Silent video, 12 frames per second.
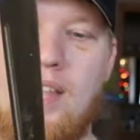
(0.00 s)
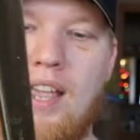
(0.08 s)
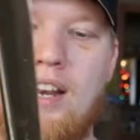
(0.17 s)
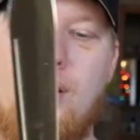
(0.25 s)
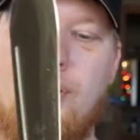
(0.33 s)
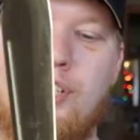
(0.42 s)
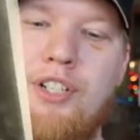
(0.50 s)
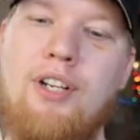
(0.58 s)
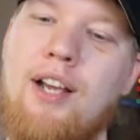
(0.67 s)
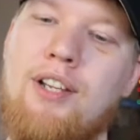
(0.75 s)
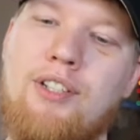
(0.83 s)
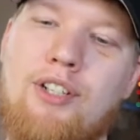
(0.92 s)
And it's
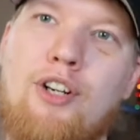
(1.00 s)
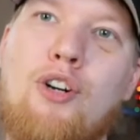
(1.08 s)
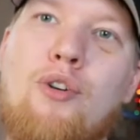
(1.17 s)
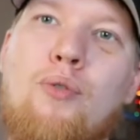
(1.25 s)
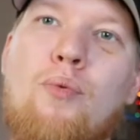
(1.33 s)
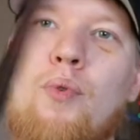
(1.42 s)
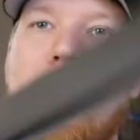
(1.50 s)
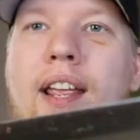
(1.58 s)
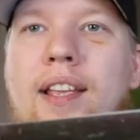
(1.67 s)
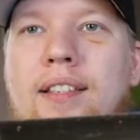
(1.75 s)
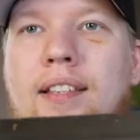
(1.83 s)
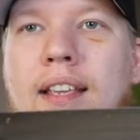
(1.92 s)
just
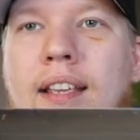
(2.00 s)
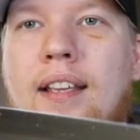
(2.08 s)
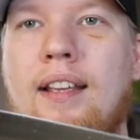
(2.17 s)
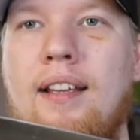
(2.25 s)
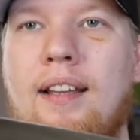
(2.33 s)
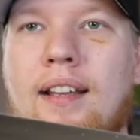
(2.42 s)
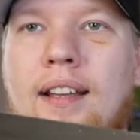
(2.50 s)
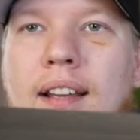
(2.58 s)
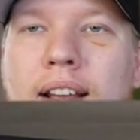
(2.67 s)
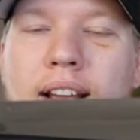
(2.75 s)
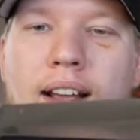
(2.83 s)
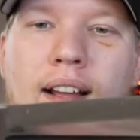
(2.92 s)
crazy
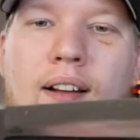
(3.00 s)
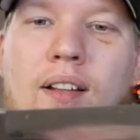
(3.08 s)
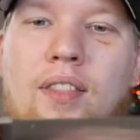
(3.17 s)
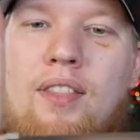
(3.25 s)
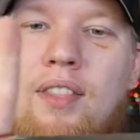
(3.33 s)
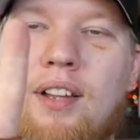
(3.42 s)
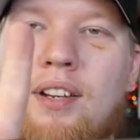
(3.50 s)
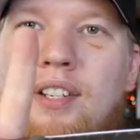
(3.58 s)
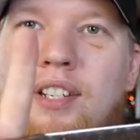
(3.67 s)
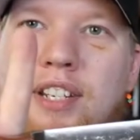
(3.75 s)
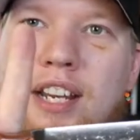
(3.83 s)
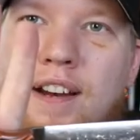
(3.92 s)
the
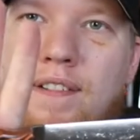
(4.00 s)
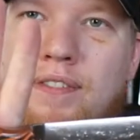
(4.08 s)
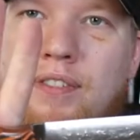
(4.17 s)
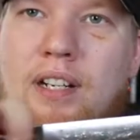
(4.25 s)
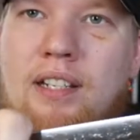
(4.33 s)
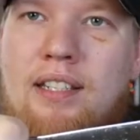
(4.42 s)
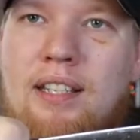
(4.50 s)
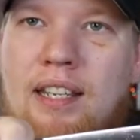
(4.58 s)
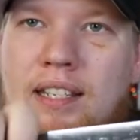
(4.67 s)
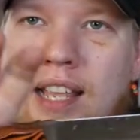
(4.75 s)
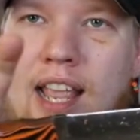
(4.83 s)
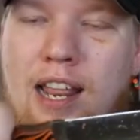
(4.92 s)
difference
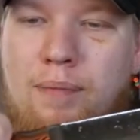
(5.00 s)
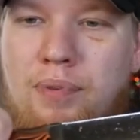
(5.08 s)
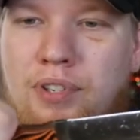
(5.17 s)
these hand